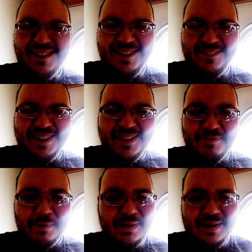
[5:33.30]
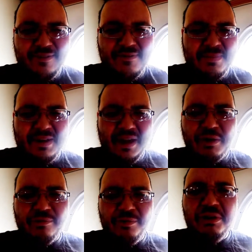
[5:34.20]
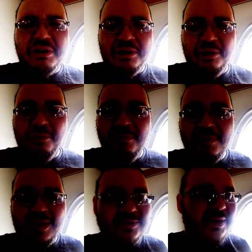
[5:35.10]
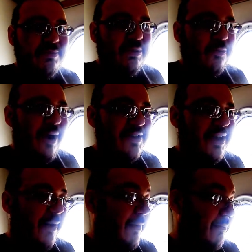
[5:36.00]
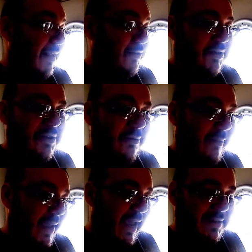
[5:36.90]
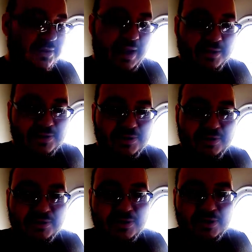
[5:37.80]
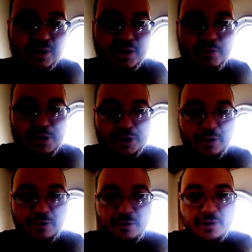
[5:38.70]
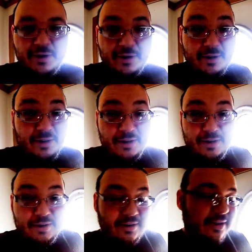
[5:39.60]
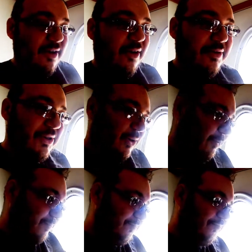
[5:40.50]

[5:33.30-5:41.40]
like you're giving me like gorilla glue. I said I'm surprised I'm, I'm not my hands are not st stuck to each other. You know, so